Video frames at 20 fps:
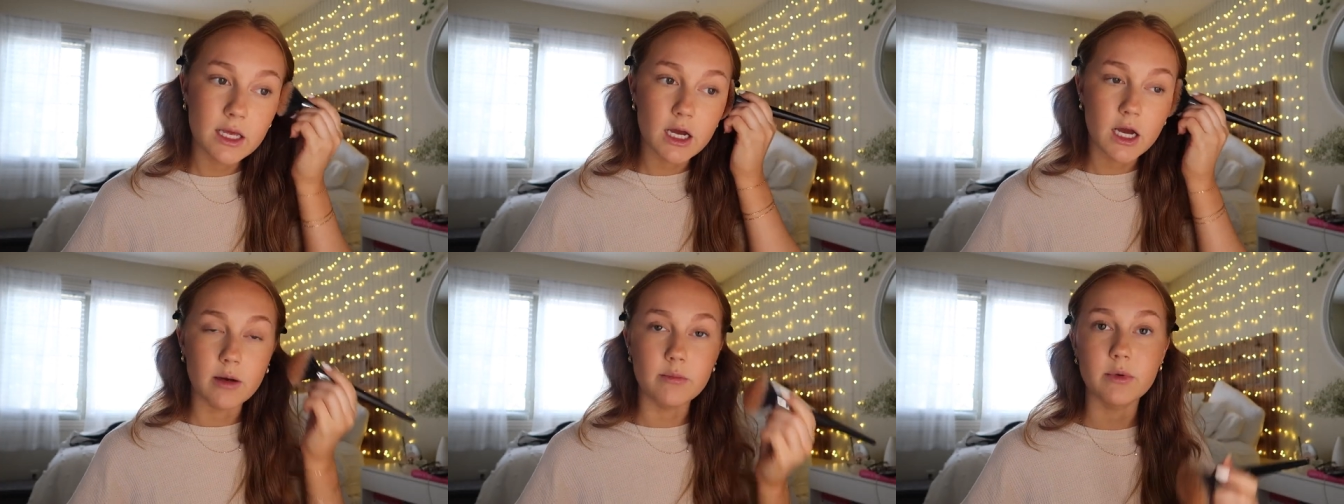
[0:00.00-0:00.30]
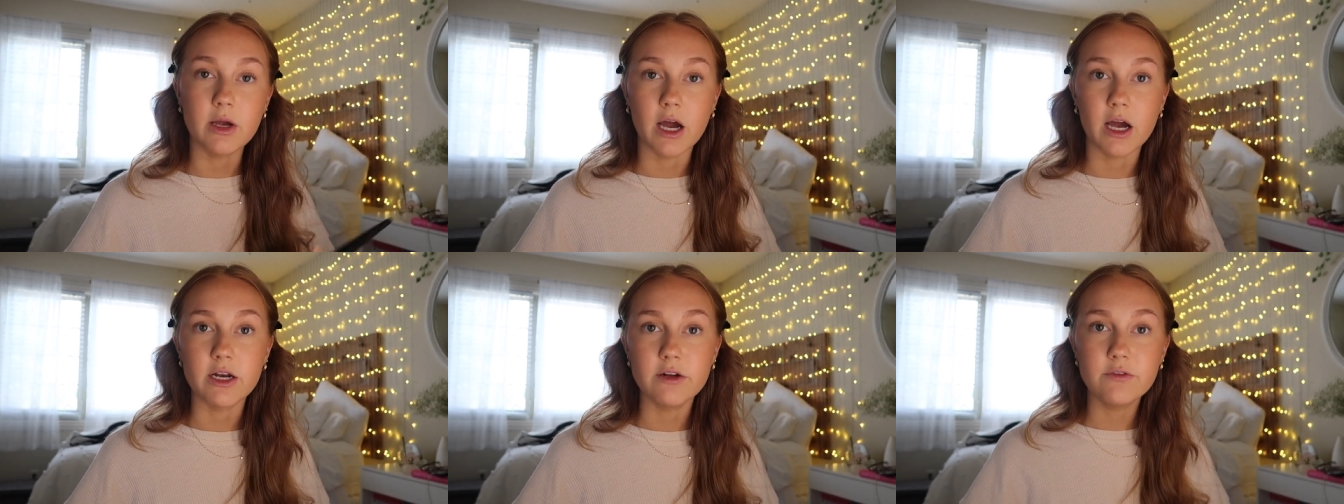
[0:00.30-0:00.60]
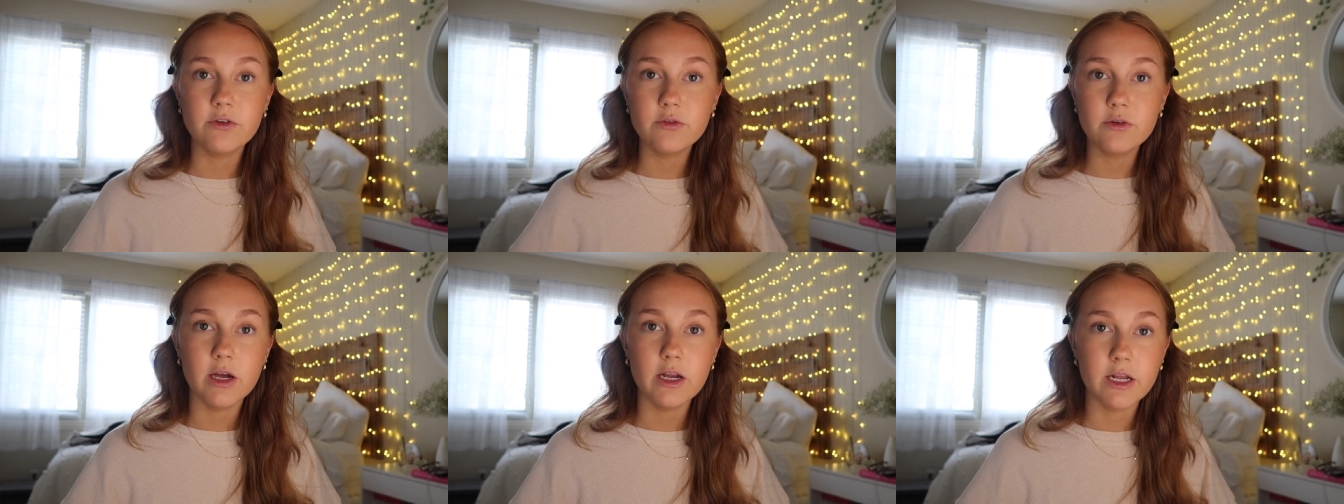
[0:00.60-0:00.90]
I'm kind of
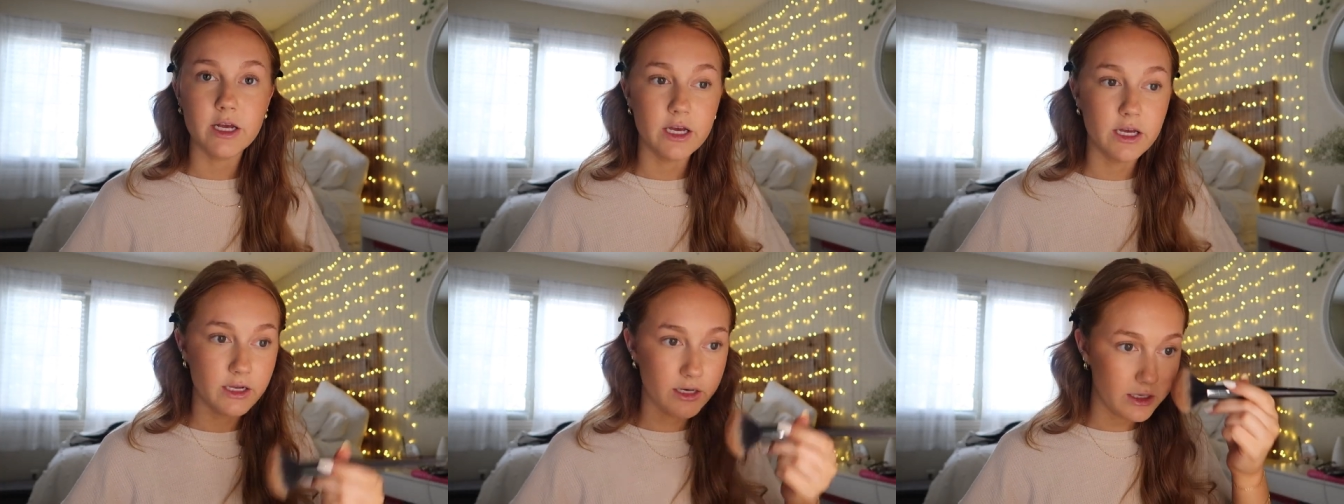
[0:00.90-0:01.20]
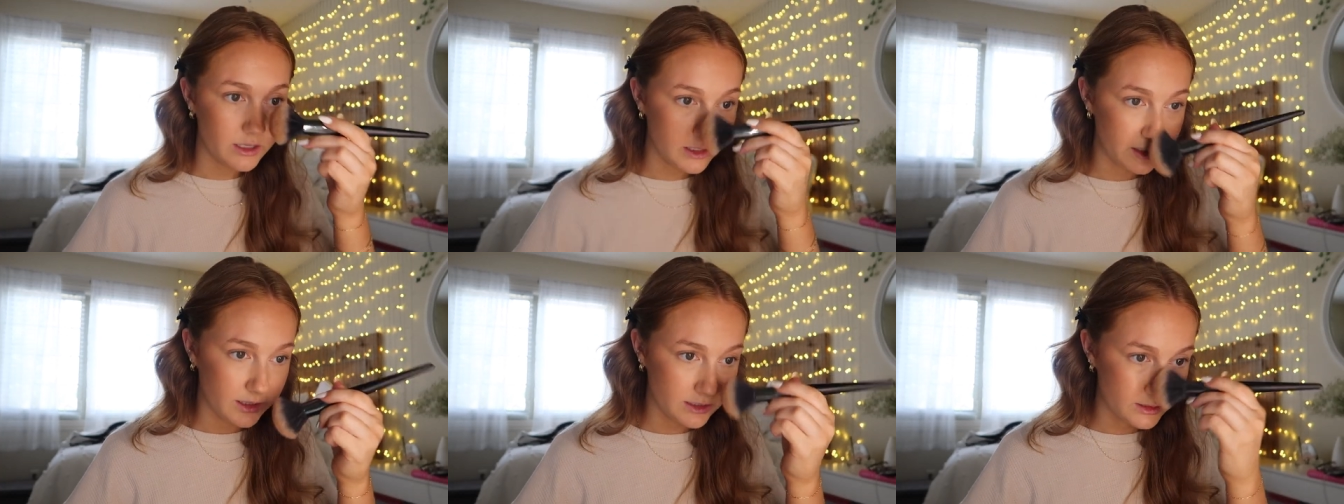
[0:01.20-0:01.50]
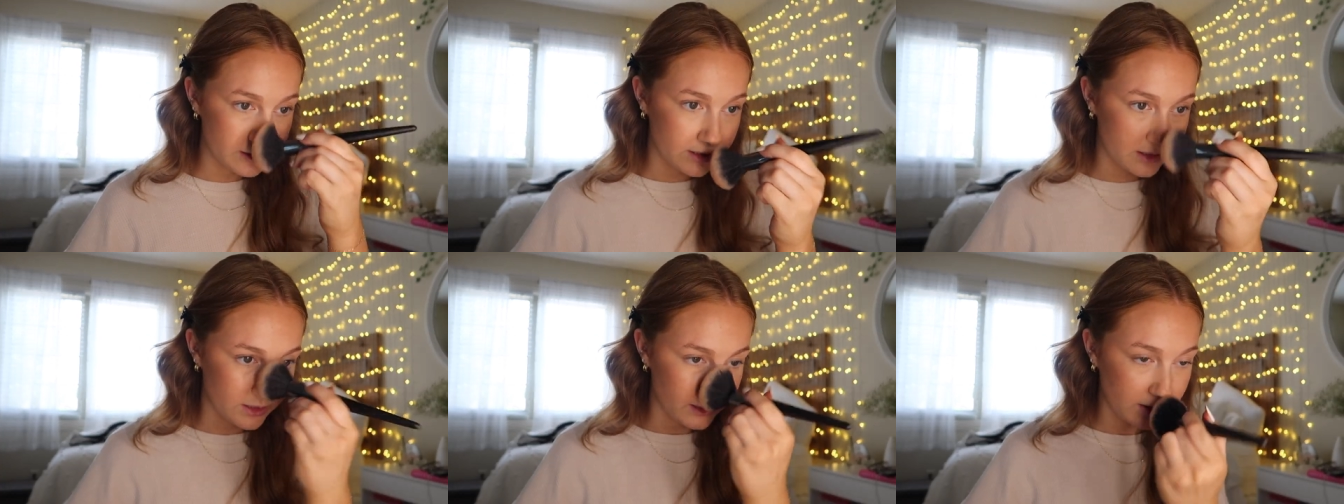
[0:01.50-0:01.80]
a redhead,
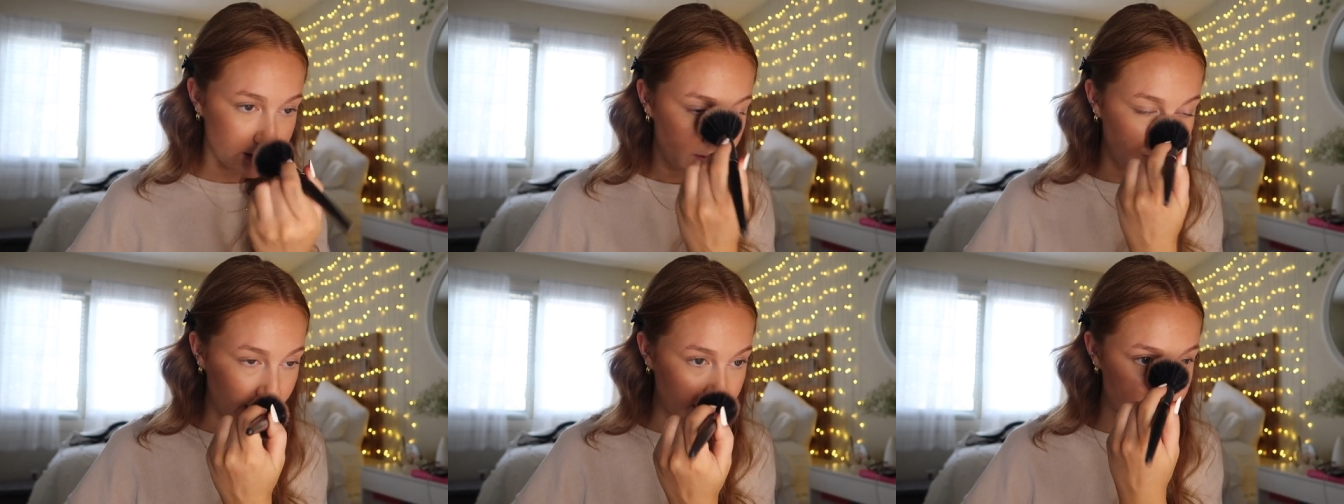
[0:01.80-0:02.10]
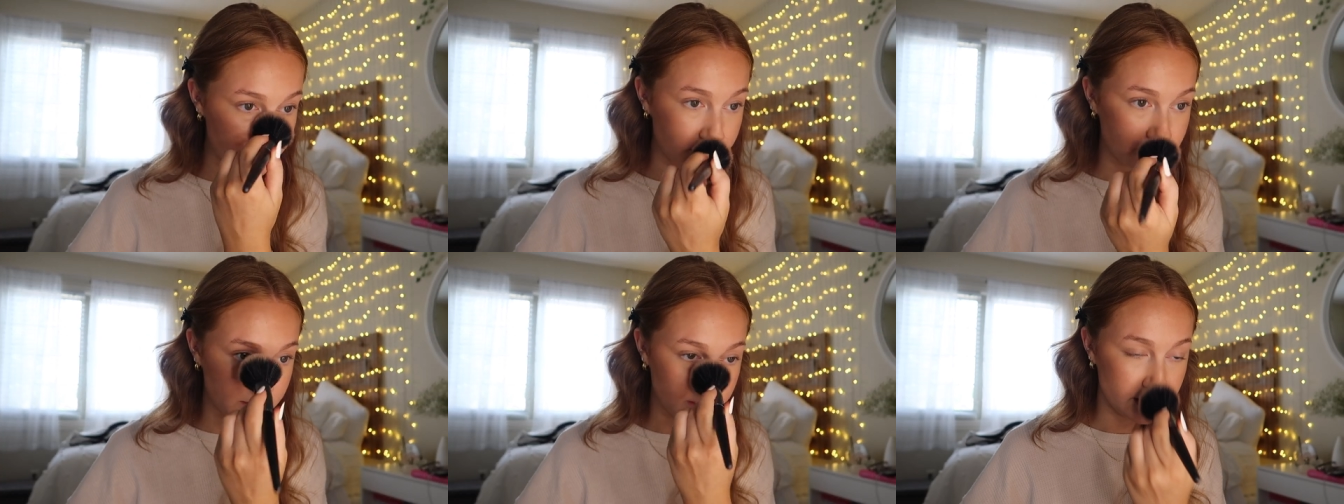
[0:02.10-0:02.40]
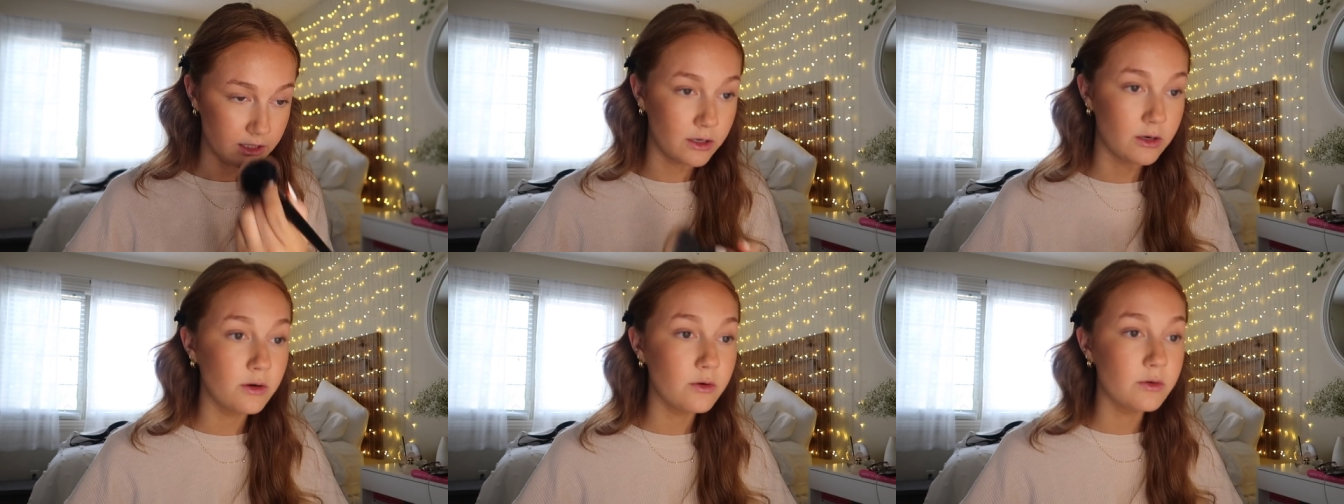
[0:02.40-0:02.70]
and so I
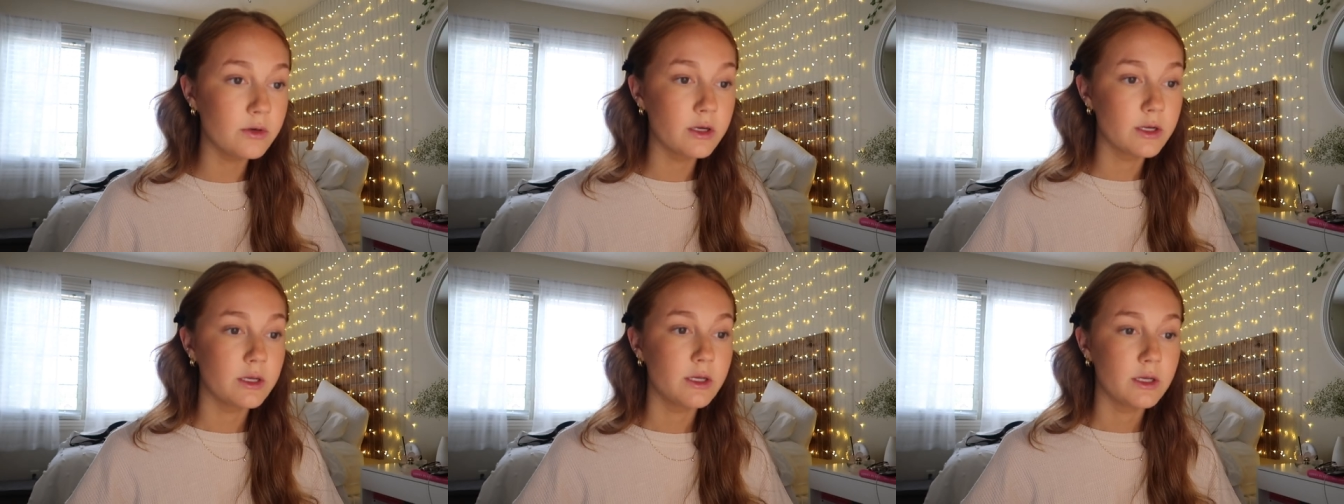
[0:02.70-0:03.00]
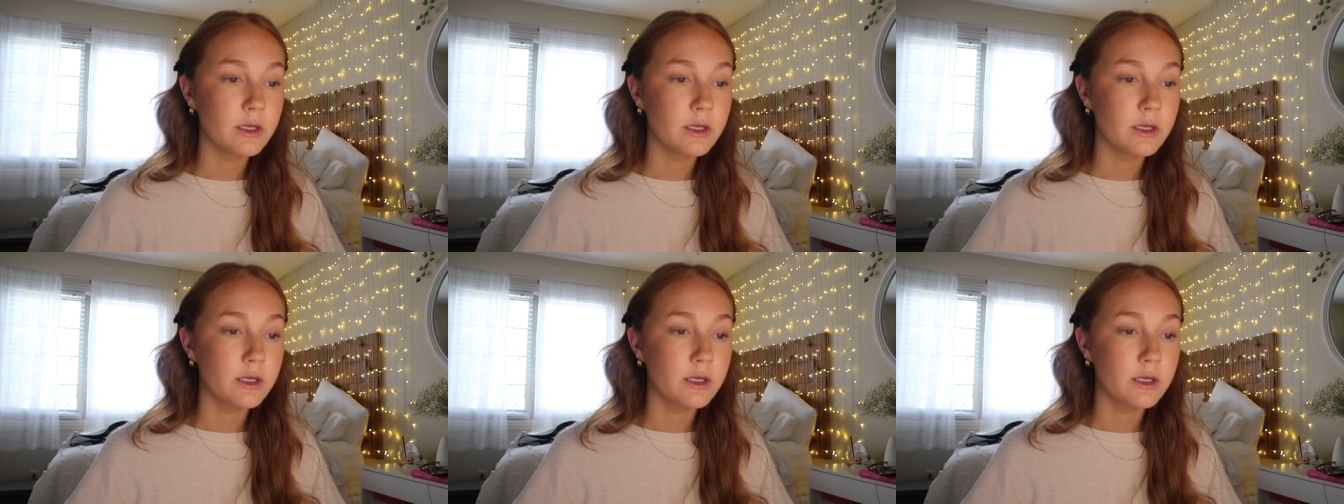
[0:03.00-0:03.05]
don't